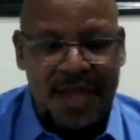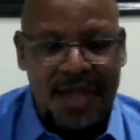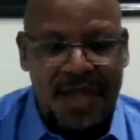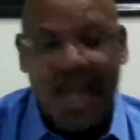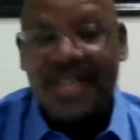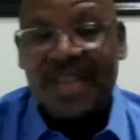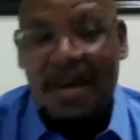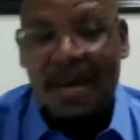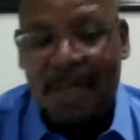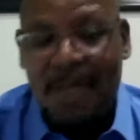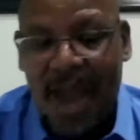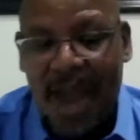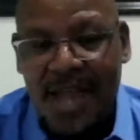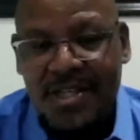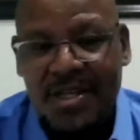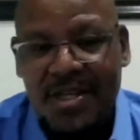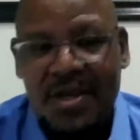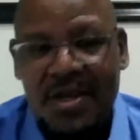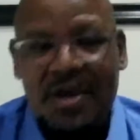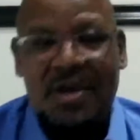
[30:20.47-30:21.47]
days are
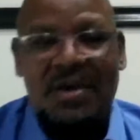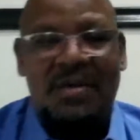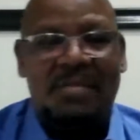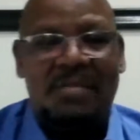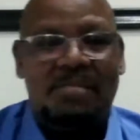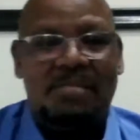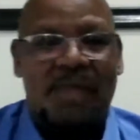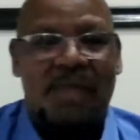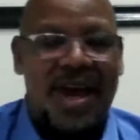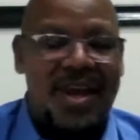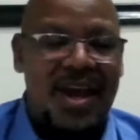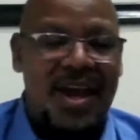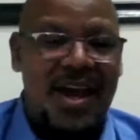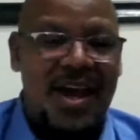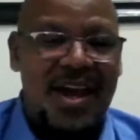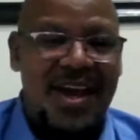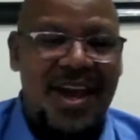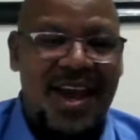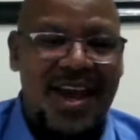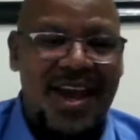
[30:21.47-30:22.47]
bad, but
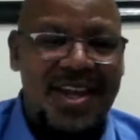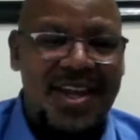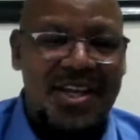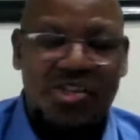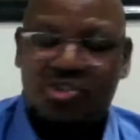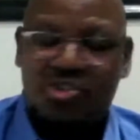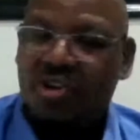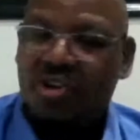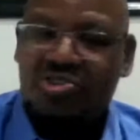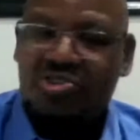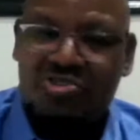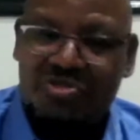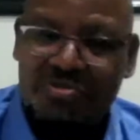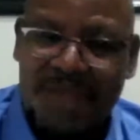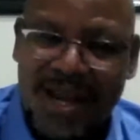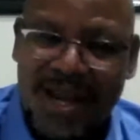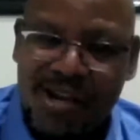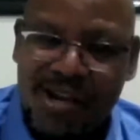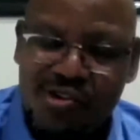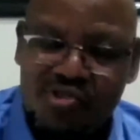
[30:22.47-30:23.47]
it is not
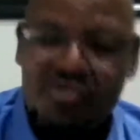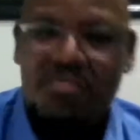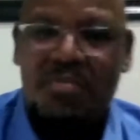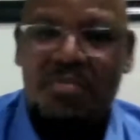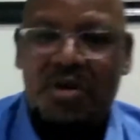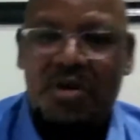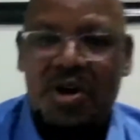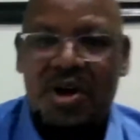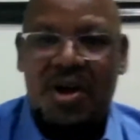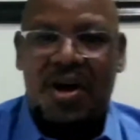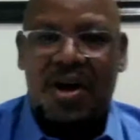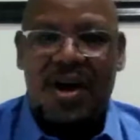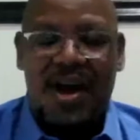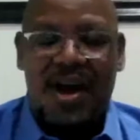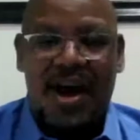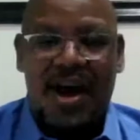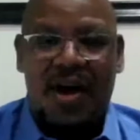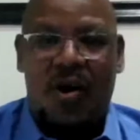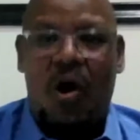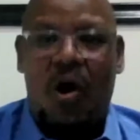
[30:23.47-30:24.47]
doom and gloom
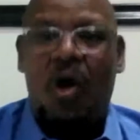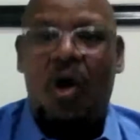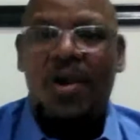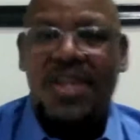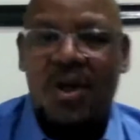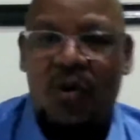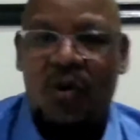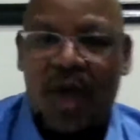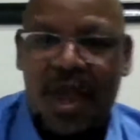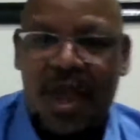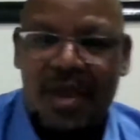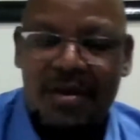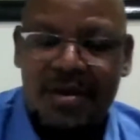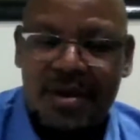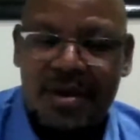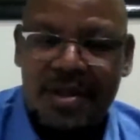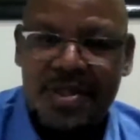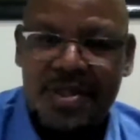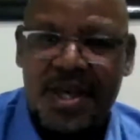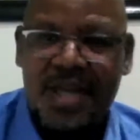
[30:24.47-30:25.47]
all the way.
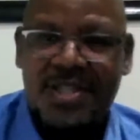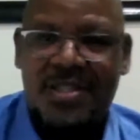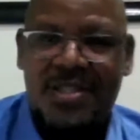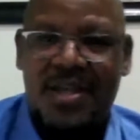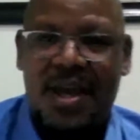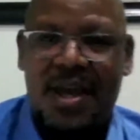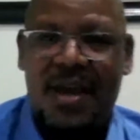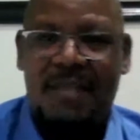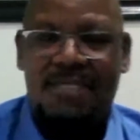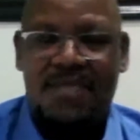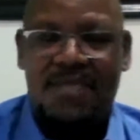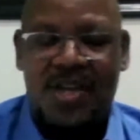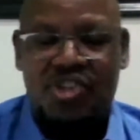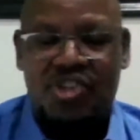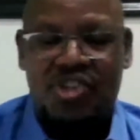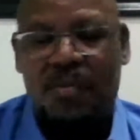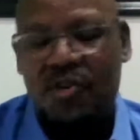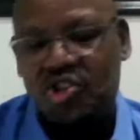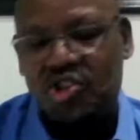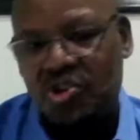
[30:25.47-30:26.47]
There's
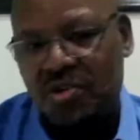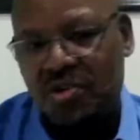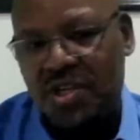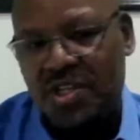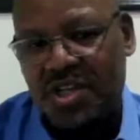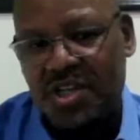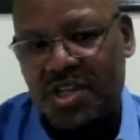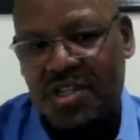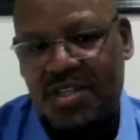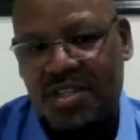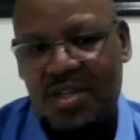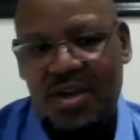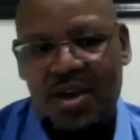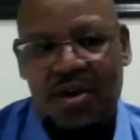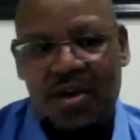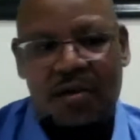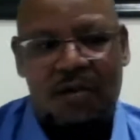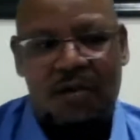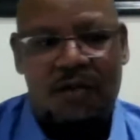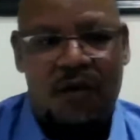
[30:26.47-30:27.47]

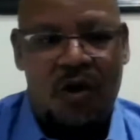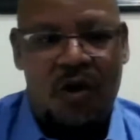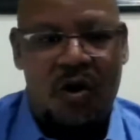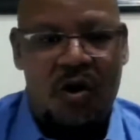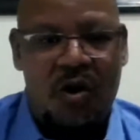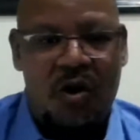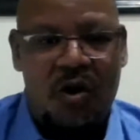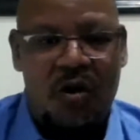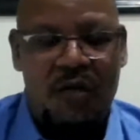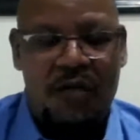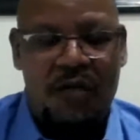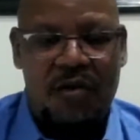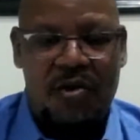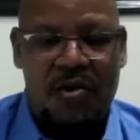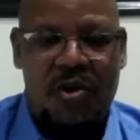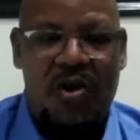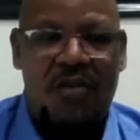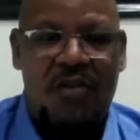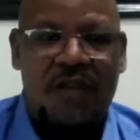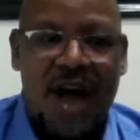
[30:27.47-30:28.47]
opportunities for
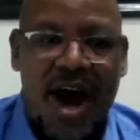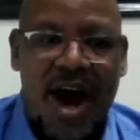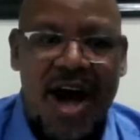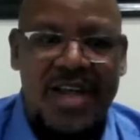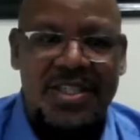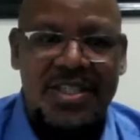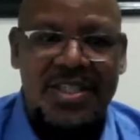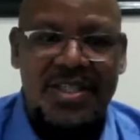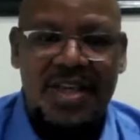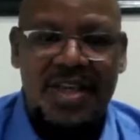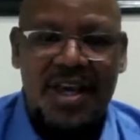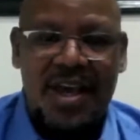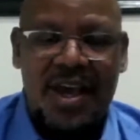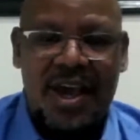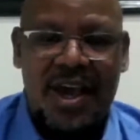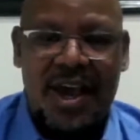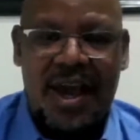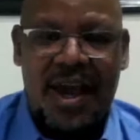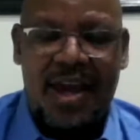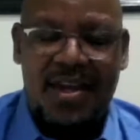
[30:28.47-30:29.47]
all of us,
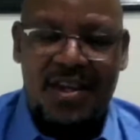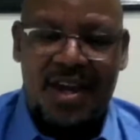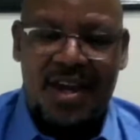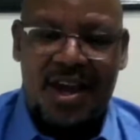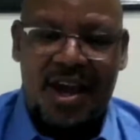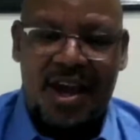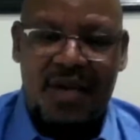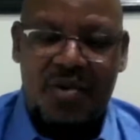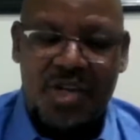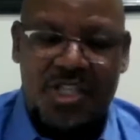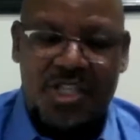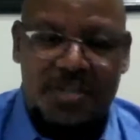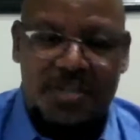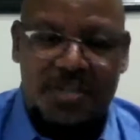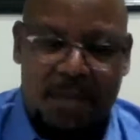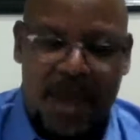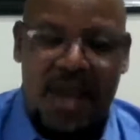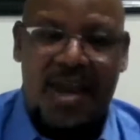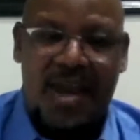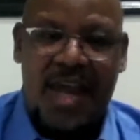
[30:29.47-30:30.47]
and we
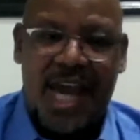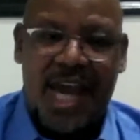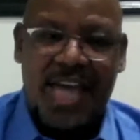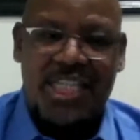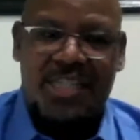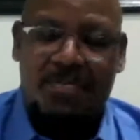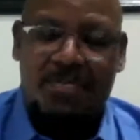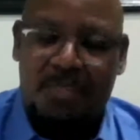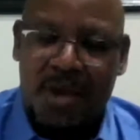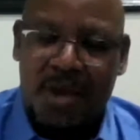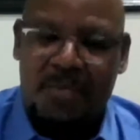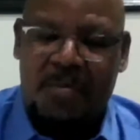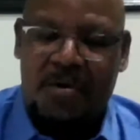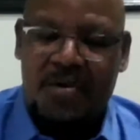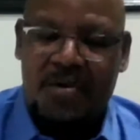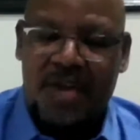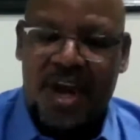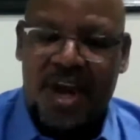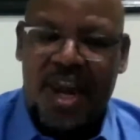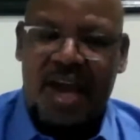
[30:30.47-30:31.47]
speak as
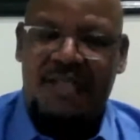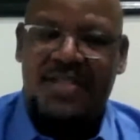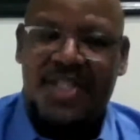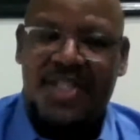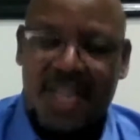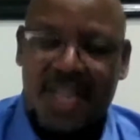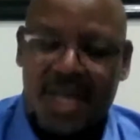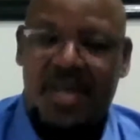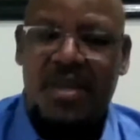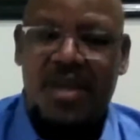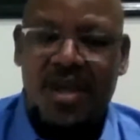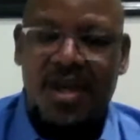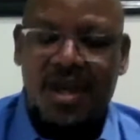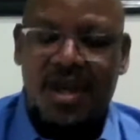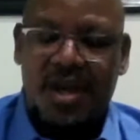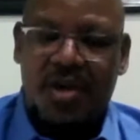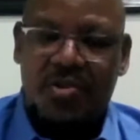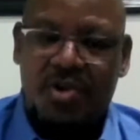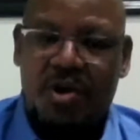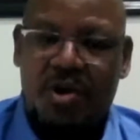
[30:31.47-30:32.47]
people that have seen
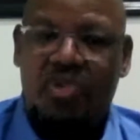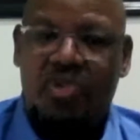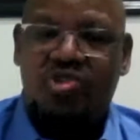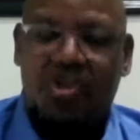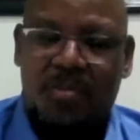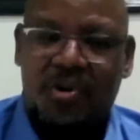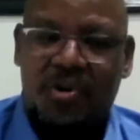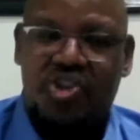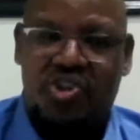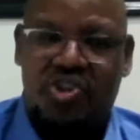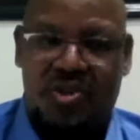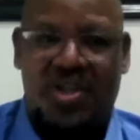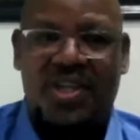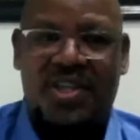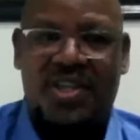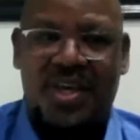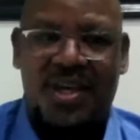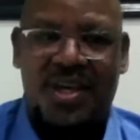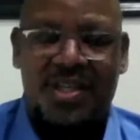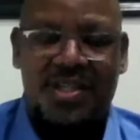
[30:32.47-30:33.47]
those
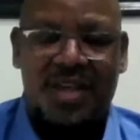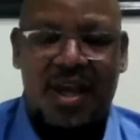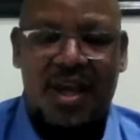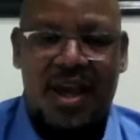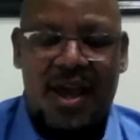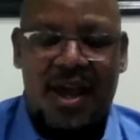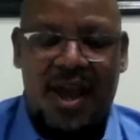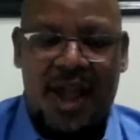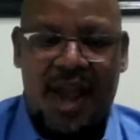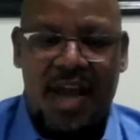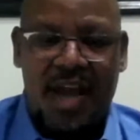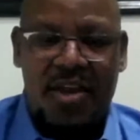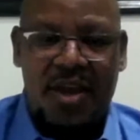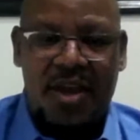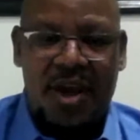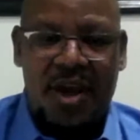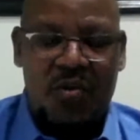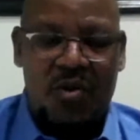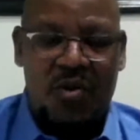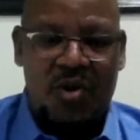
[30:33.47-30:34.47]
opportunities, and
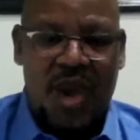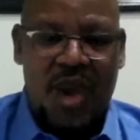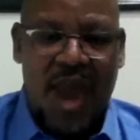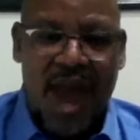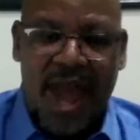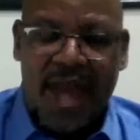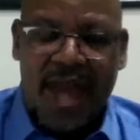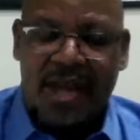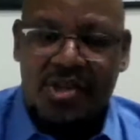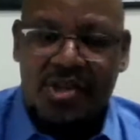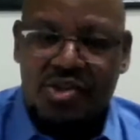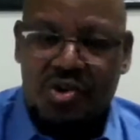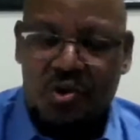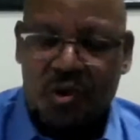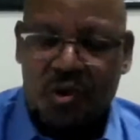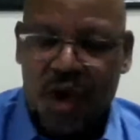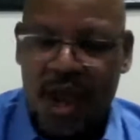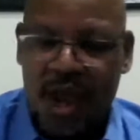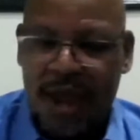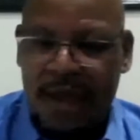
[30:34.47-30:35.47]
would like
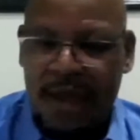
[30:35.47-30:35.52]
to